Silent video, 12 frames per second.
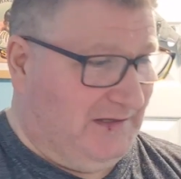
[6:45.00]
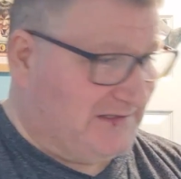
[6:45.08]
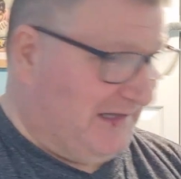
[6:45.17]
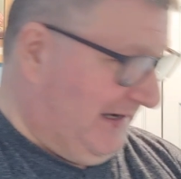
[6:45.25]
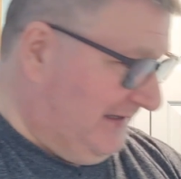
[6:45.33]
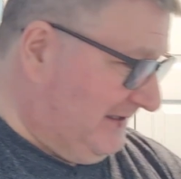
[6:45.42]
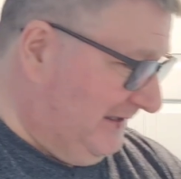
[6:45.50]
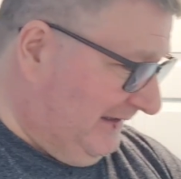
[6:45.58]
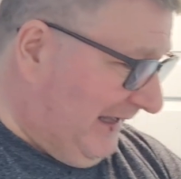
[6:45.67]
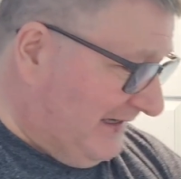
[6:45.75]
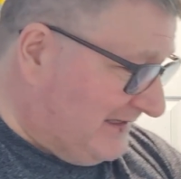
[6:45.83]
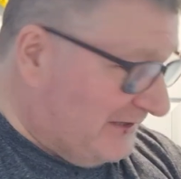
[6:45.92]

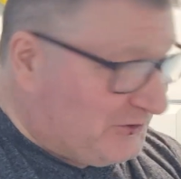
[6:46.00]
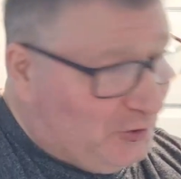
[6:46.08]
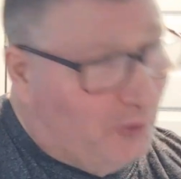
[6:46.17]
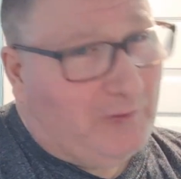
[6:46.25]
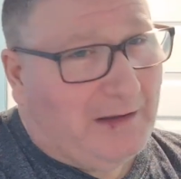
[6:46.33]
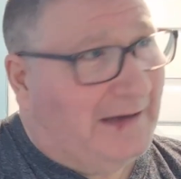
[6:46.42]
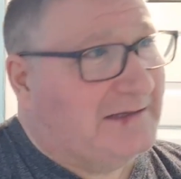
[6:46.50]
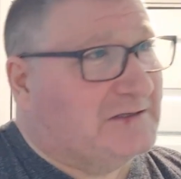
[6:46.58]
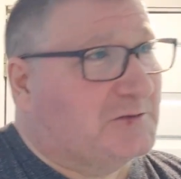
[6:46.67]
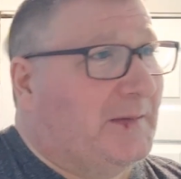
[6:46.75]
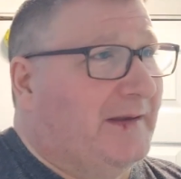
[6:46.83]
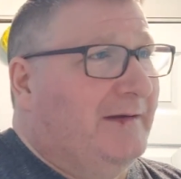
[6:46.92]
I don't like to
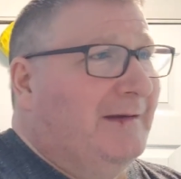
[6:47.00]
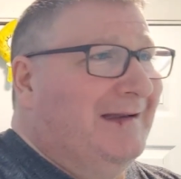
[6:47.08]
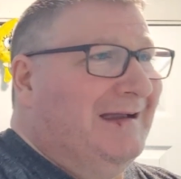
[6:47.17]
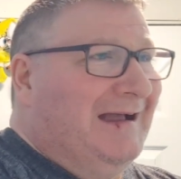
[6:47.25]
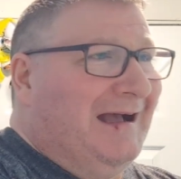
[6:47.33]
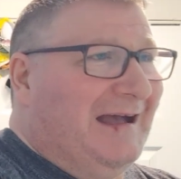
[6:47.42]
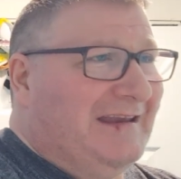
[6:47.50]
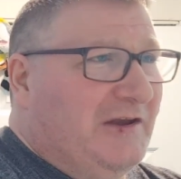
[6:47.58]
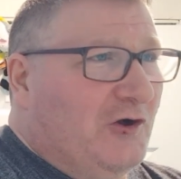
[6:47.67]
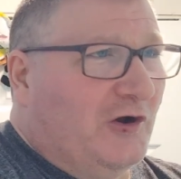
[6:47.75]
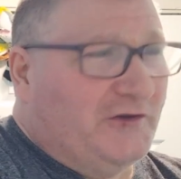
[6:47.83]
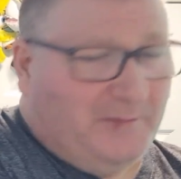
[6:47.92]
spend an
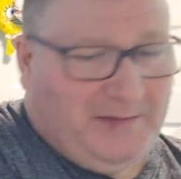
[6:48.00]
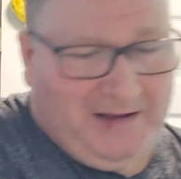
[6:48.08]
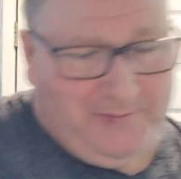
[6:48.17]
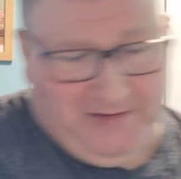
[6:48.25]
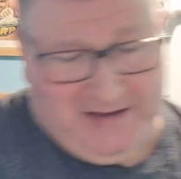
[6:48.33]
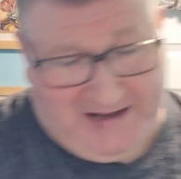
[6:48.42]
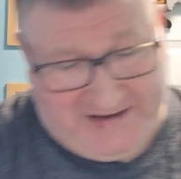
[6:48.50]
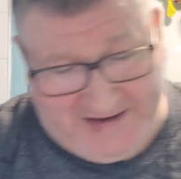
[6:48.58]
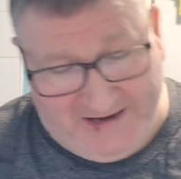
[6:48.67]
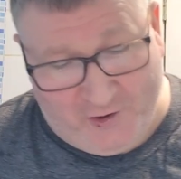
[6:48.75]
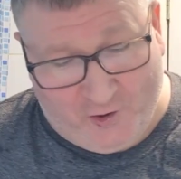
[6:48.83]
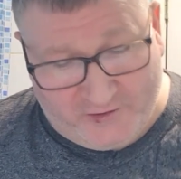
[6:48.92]

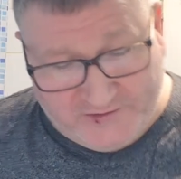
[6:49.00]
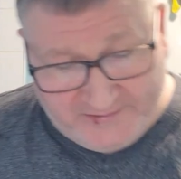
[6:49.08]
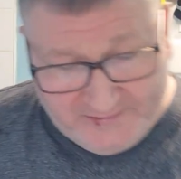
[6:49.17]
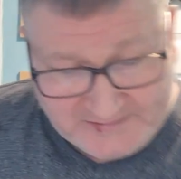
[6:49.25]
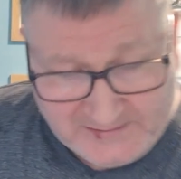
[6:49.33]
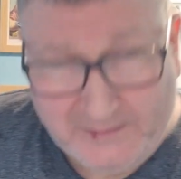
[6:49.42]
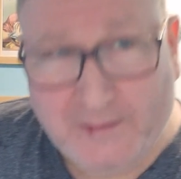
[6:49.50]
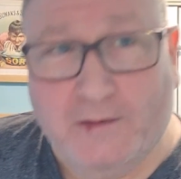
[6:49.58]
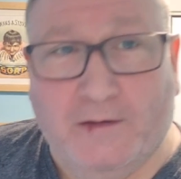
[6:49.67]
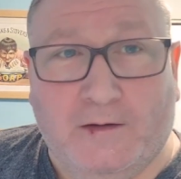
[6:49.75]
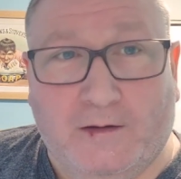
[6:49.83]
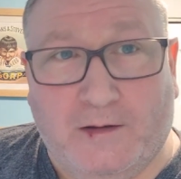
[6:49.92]
inordinate
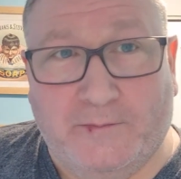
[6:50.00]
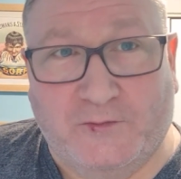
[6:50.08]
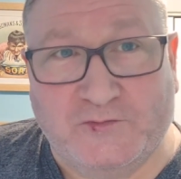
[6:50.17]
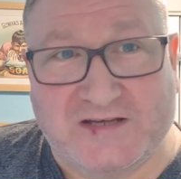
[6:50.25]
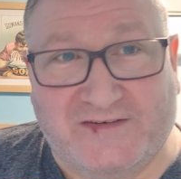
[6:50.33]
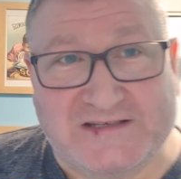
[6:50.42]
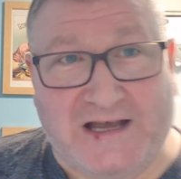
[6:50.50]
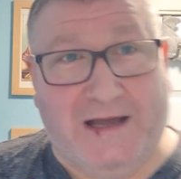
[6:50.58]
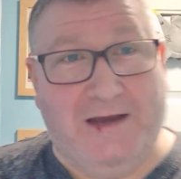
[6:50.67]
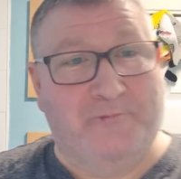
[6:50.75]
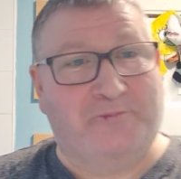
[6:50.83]
amount of time